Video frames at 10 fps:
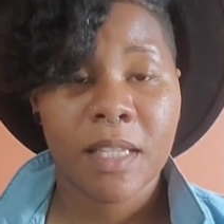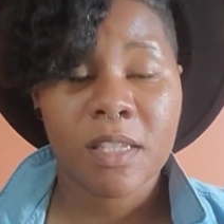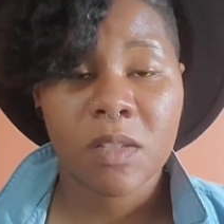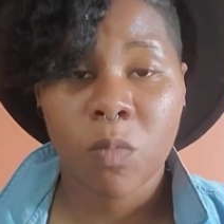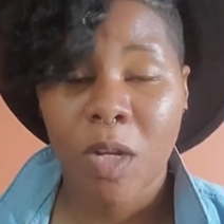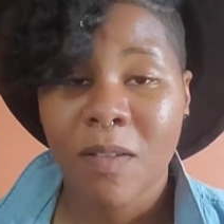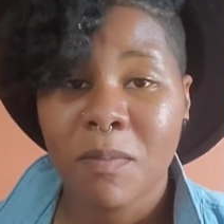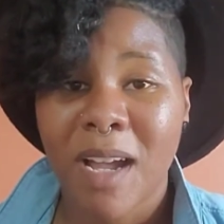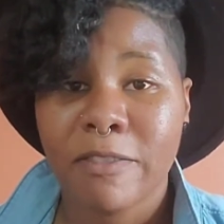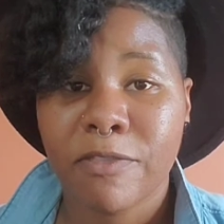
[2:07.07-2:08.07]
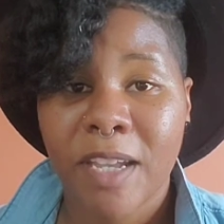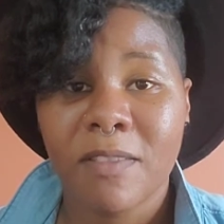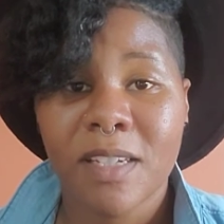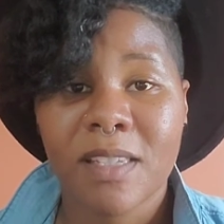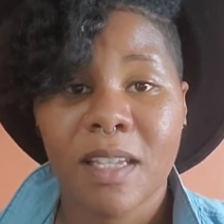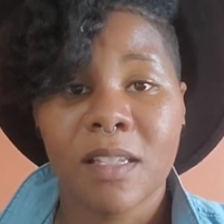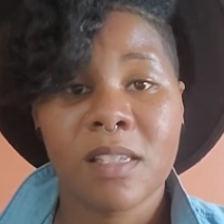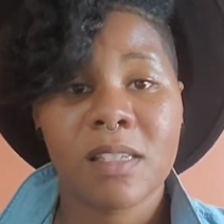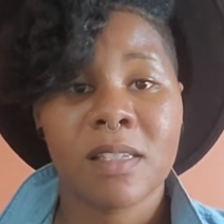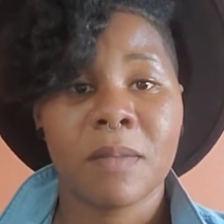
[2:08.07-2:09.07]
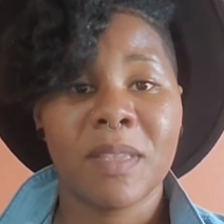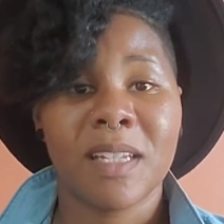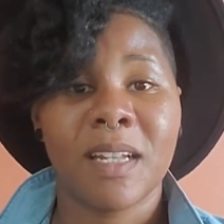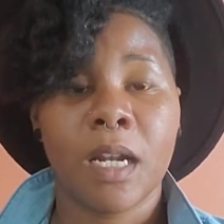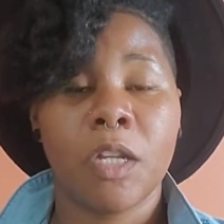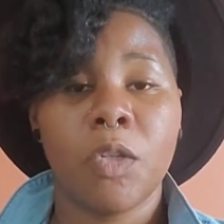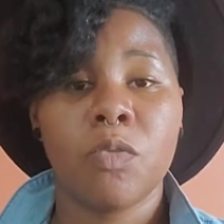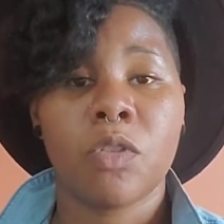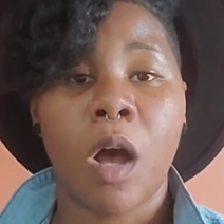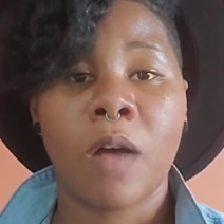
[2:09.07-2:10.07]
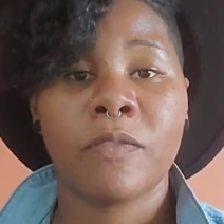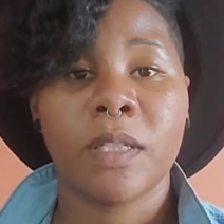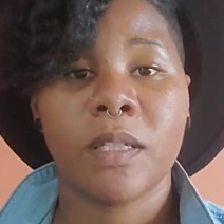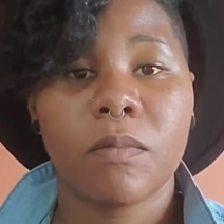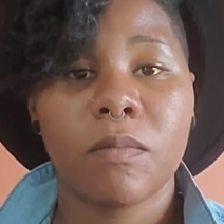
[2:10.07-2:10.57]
This is one of my favorites, and this is something that I use often.